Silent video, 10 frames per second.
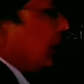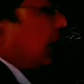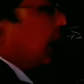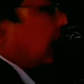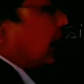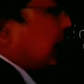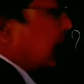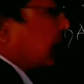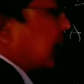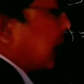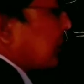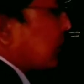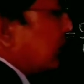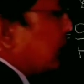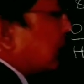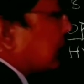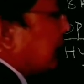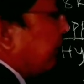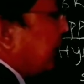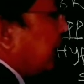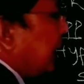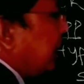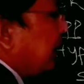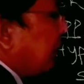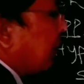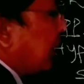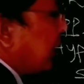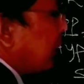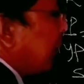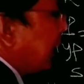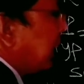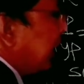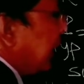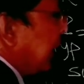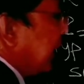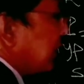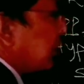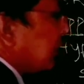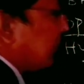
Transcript: KK get cancelled. 17 divided by 8.